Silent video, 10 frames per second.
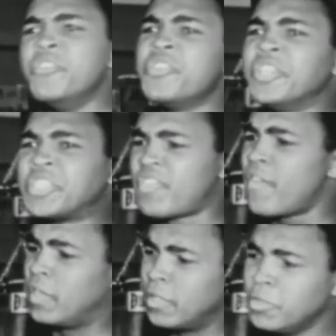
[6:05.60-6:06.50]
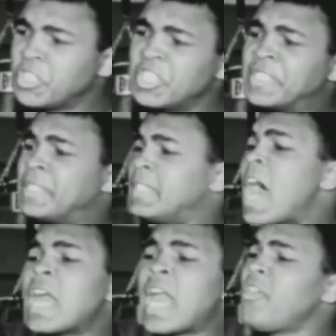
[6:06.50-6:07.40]
I knew your revolution
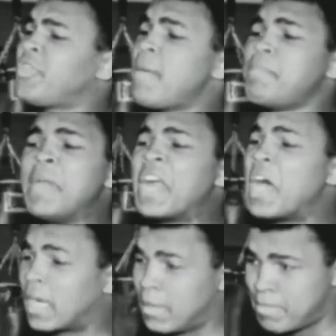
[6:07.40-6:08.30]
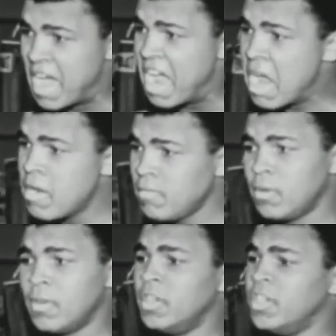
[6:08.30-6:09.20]
is to knock out that big ugly
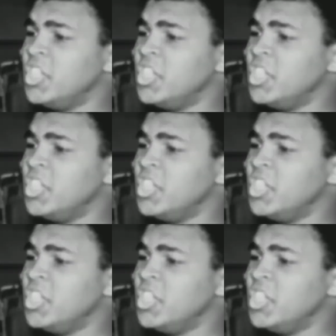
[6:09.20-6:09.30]
bear.